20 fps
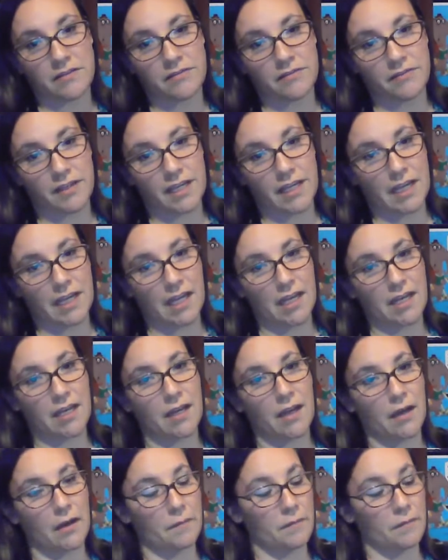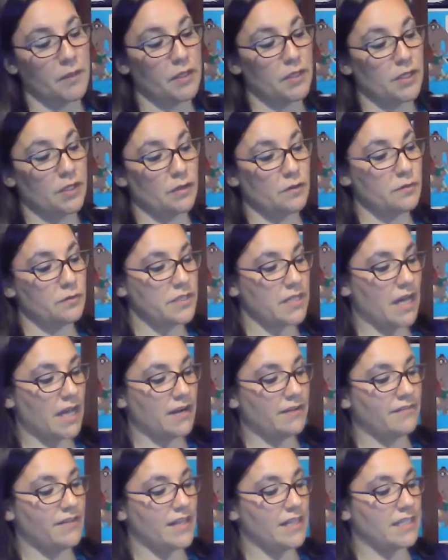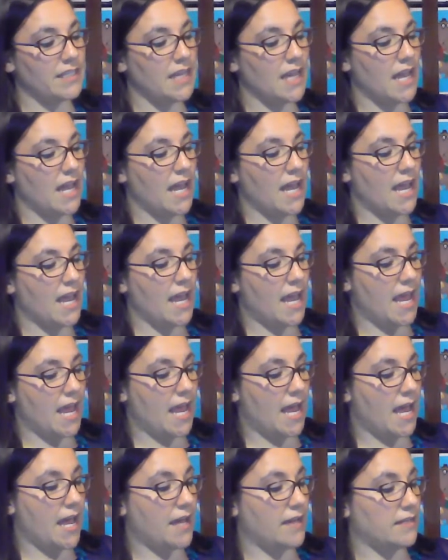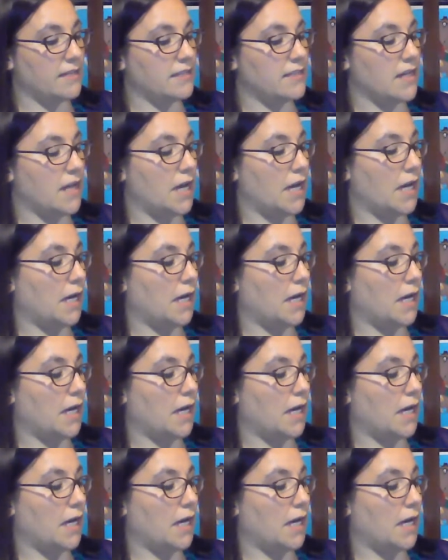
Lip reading: definitely get good use out of it. And